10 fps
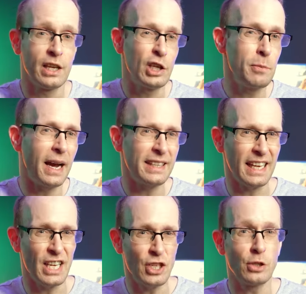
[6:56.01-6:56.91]
you might
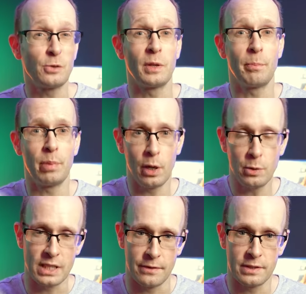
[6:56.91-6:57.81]
get issues with
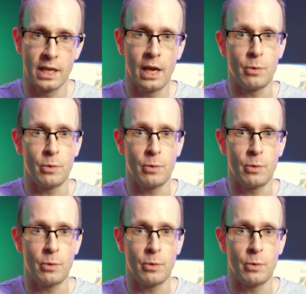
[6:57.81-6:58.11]
plosives,